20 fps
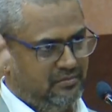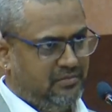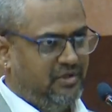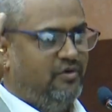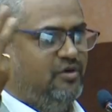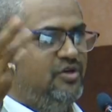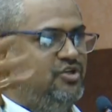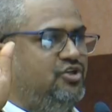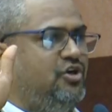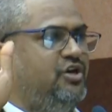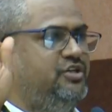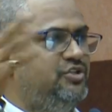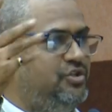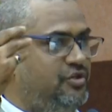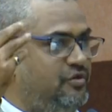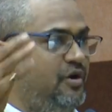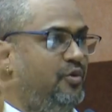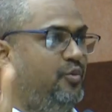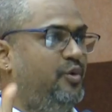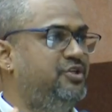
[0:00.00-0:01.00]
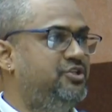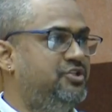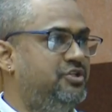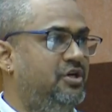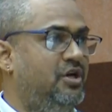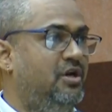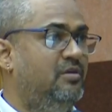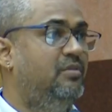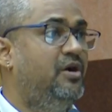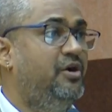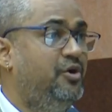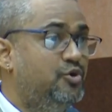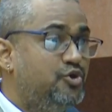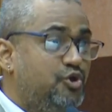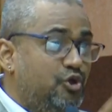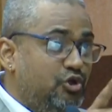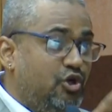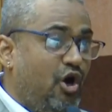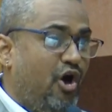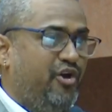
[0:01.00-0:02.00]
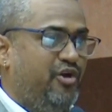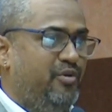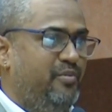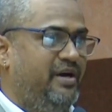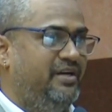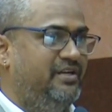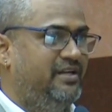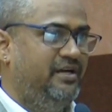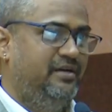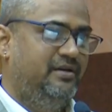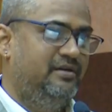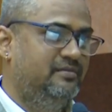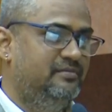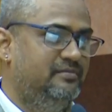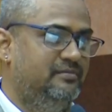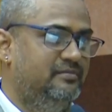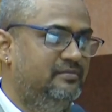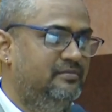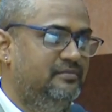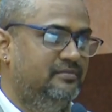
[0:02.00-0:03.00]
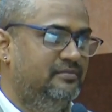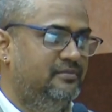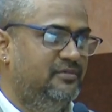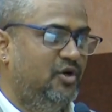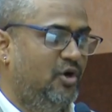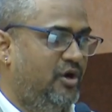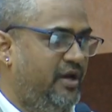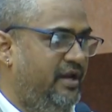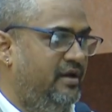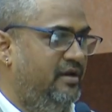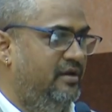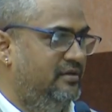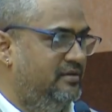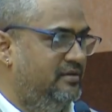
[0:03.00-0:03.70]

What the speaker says: Your choice, your wish, but you should document that. Okay.